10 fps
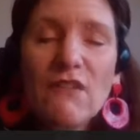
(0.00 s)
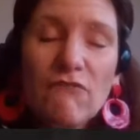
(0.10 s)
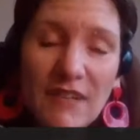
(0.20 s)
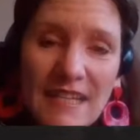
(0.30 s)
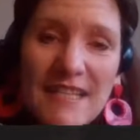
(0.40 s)

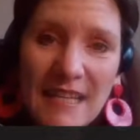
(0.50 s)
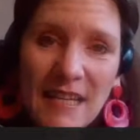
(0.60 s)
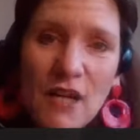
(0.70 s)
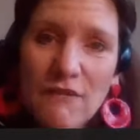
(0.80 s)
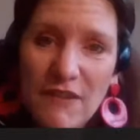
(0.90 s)
I've really
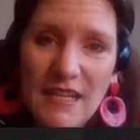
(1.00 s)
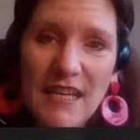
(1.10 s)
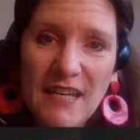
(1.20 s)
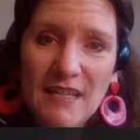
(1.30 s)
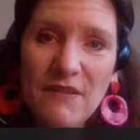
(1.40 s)
seen it over the
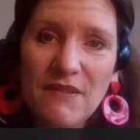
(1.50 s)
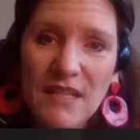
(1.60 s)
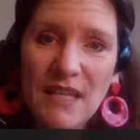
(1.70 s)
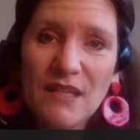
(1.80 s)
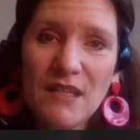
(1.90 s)
years. I've
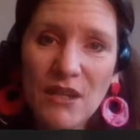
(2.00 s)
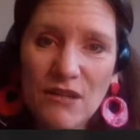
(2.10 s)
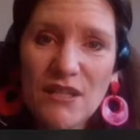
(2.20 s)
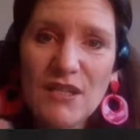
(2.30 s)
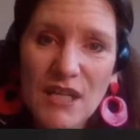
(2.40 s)
seen,
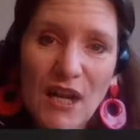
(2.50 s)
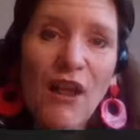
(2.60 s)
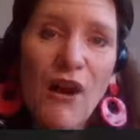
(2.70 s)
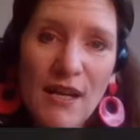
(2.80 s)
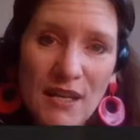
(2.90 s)
this
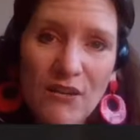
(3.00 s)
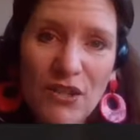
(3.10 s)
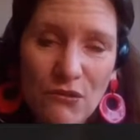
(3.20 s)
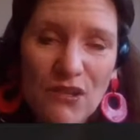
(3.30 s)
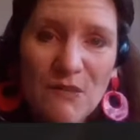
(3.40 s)
decline in
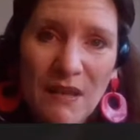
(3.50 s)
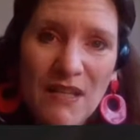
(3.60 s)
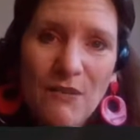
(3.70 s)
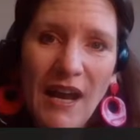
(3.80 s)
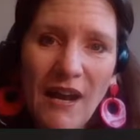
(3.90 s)
our children's
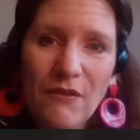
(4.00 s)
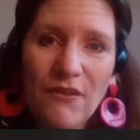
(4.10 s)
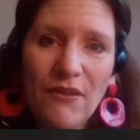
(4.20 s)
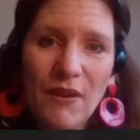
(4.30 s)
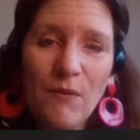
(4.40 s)
mental
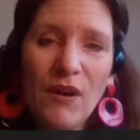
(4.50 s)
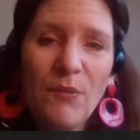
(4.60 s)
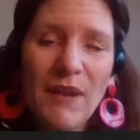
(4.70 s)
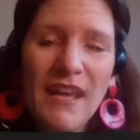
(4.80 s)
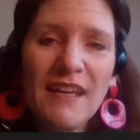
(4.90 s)
health and
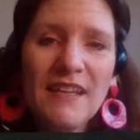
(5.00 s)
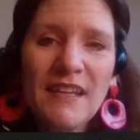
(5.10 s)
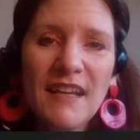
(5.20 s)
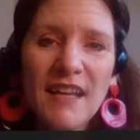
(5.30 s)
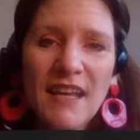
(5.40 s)
well-being.